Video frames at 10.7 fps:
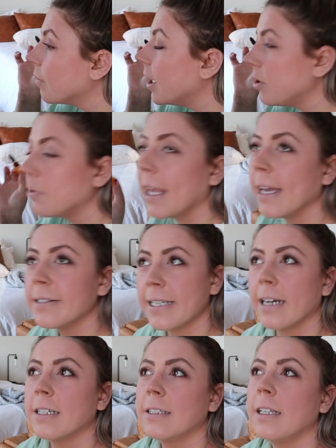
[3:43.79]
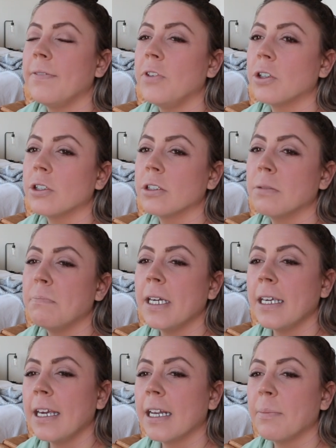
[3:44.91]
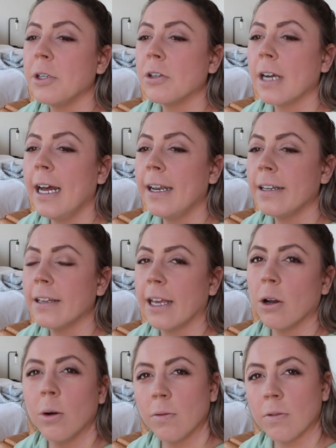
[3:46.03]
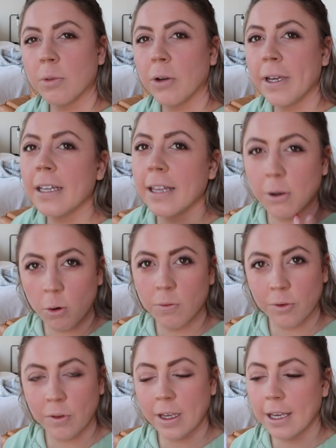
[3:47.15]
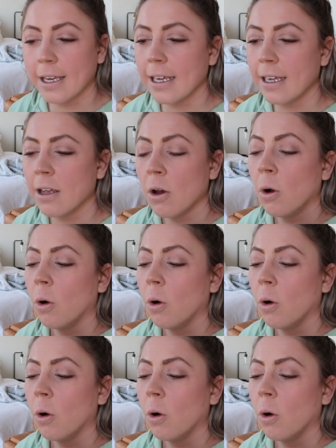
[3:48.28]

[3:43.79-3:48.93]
and you can't tell if you're making it up in your head and like overblowing it like overthinking it